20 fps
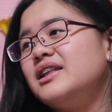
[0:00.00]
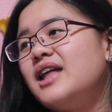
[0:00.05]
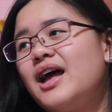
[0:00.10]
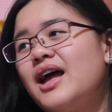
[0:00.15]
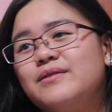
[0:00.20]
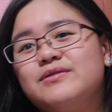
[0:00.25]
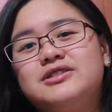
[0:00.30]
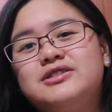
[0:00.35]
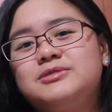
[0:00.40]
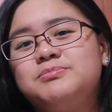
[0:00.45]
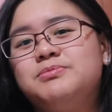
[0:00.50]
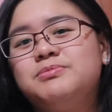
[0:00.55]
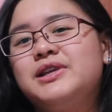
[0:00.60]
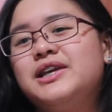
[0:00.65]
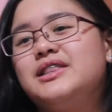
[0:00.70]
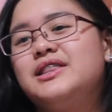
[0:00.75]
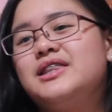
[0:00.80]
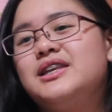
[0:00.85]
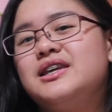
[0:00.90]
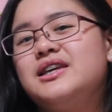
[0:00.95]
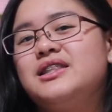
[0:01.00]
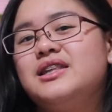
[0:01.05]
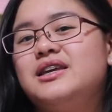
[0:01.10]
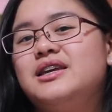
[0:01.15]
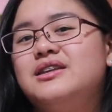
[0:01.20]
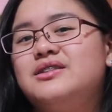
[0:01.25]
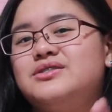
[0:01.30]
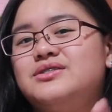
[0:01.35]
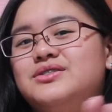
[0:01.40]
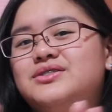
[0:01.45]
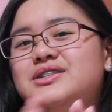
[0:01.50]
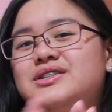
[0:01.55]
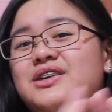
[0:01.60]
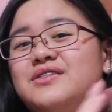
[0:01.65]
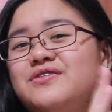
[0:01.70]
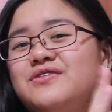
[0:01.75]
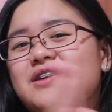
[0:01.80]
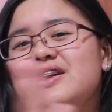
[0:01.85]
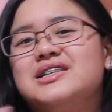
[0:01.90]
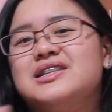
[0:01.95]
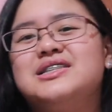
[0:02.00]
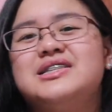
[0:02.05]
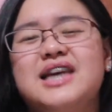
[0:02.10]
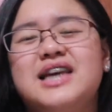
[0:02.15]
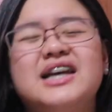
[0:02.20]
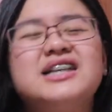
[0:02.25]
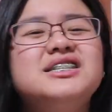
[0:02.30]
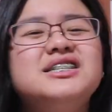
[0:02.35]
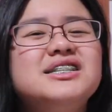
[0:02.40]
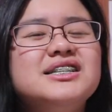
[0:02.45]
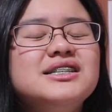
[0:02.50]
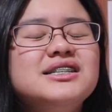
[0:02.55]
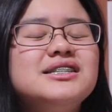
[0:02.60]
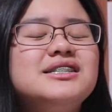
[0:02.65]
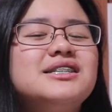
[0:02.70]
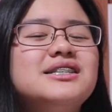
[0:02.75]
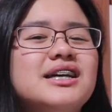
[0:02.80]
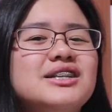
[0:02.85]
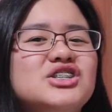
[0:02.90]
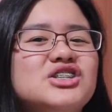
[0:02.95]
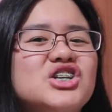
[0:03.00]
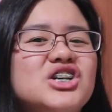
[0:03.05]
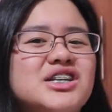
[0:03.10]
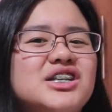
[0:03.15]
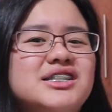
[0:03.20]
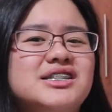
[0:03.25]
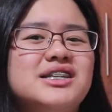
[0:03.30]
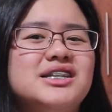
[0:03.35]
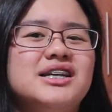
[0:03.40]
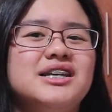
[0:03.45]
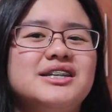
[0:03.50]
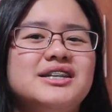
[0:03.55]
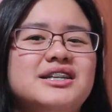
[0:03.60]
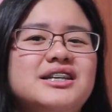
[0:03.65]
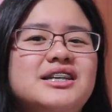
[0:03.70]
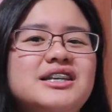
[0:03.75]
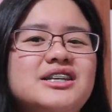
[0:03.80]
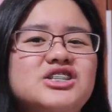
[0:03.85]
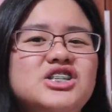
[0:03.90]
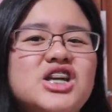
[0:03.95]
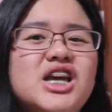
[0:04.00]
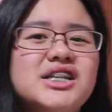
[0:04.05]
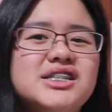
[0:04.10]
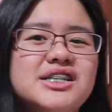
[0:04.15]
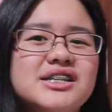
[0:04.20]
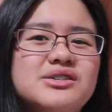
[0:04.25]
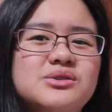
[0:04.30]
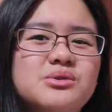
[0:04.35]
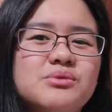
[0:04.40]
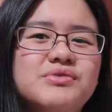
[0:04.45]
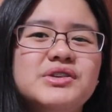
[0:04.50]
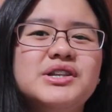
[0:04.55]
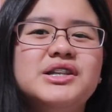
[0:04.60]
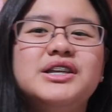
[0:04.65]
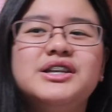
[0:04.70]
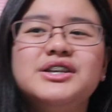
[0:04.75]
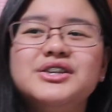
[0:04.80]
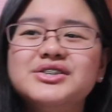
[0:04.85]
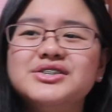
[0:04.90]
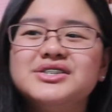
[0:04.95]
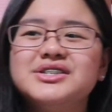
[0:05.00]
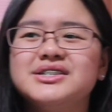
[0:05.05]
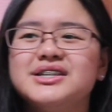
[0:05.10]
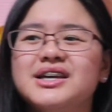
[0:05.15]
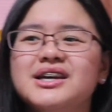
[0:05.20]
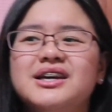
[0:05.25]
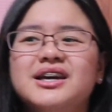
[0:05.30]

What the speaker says: I will split it into different sections, such as keychains and souvenirs,